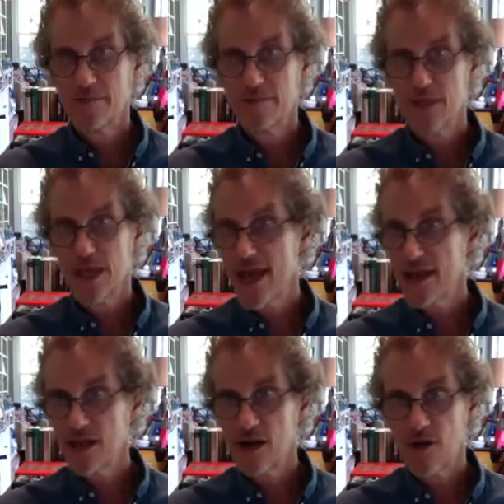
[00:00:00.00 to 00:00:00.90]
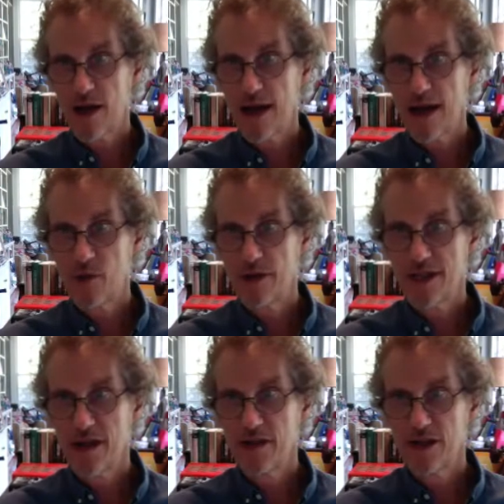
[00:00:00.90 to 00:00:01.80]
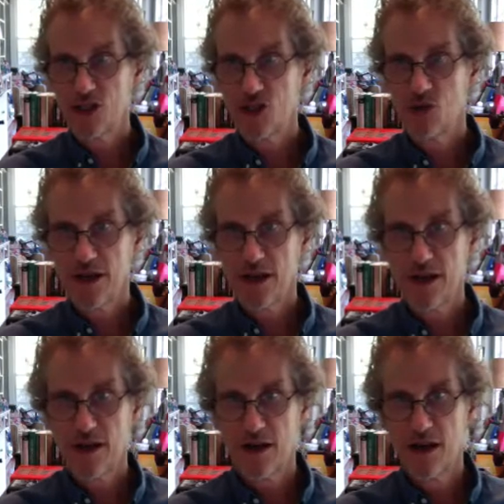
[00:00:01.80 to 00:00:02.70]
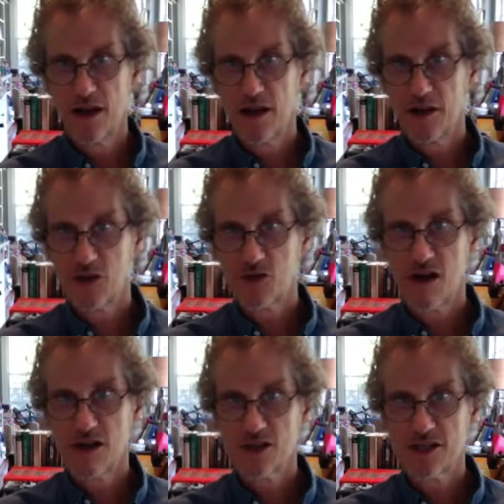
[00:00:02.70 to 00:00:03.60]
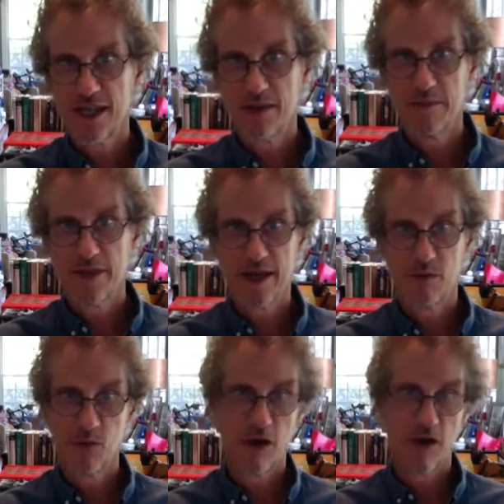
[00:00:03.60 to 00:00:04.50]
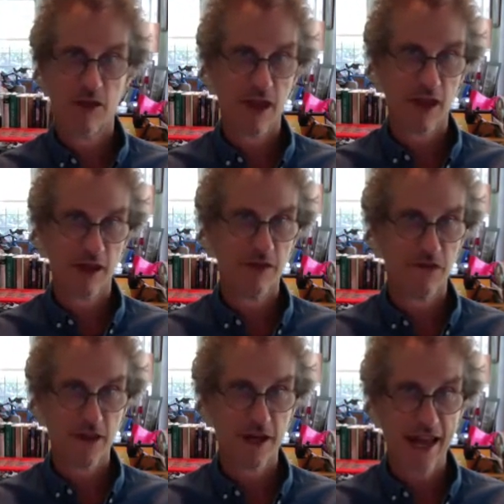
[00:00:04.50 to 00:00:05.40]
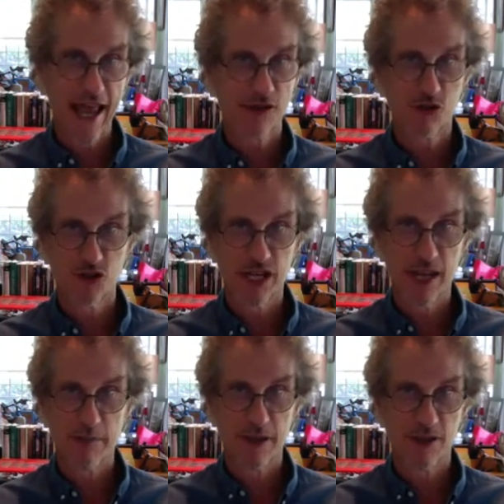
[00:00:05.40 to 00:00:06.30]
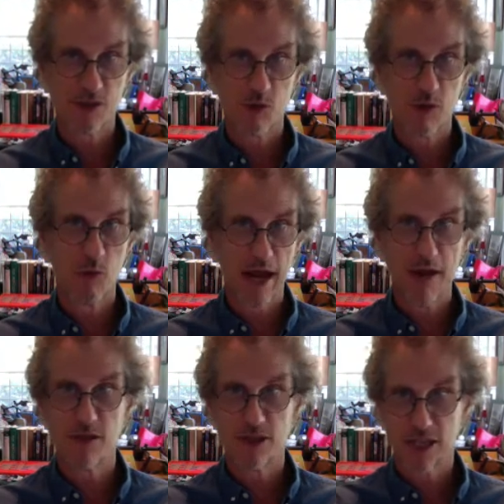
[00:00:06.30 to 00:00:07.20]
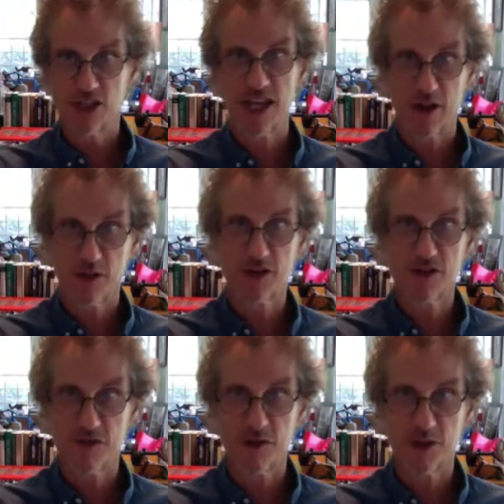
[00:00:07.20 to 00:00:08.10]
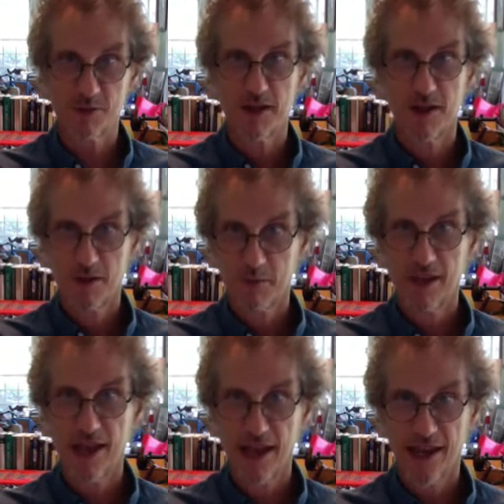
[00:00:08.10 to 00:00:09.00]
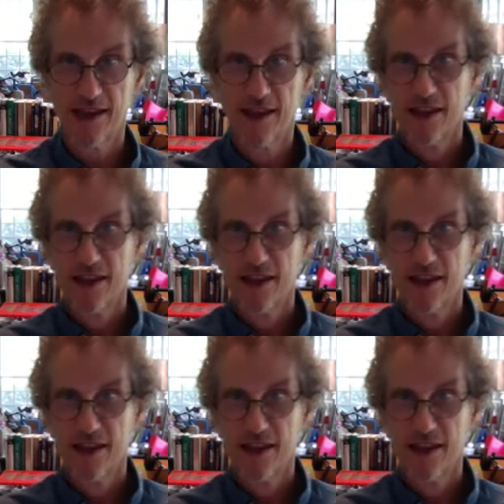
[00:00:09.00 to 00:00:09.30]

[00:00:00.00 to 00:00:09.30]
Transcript: Yeah, I went down and joined a lacrosse team that were the undefeated national champions when I was at St. Christopher's playing.